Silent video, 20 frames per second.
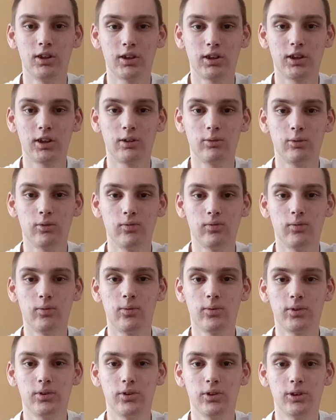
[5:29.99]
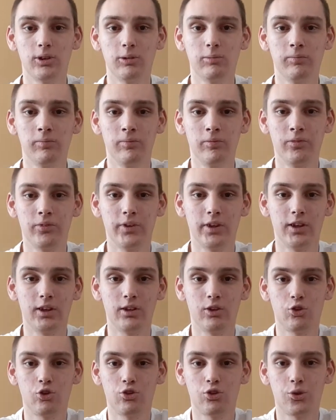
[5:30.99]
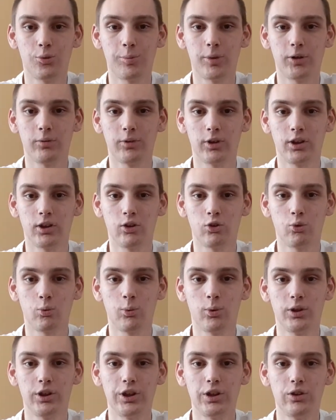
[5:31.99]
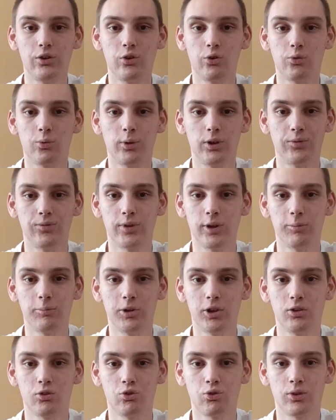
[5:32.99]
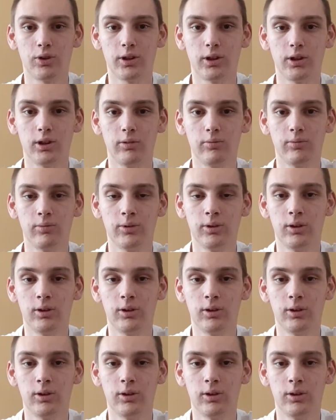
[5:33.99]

California, and it's just about like a 20 to 25-minute drive